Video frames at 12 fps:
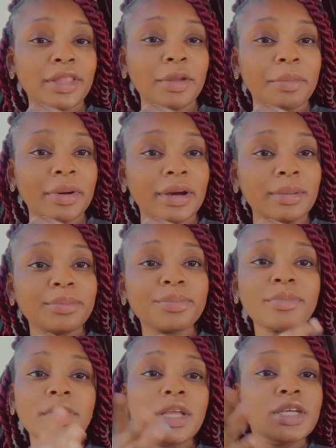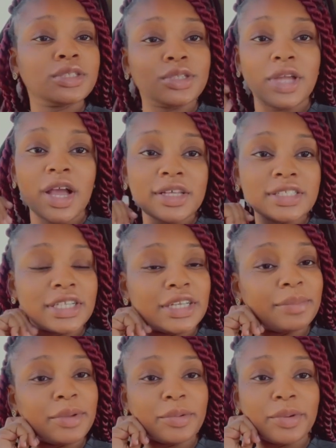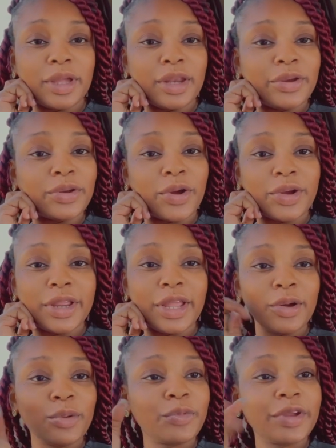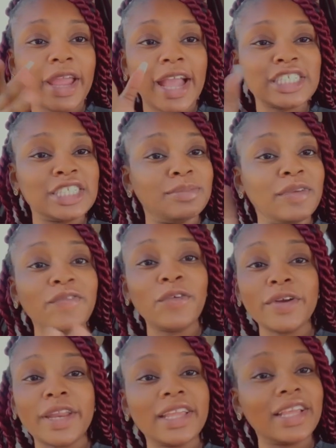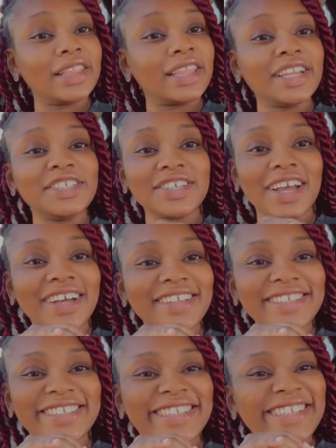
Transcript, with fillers: them up. So y'all can see the Marielle and Darnell reactions before they get their shots.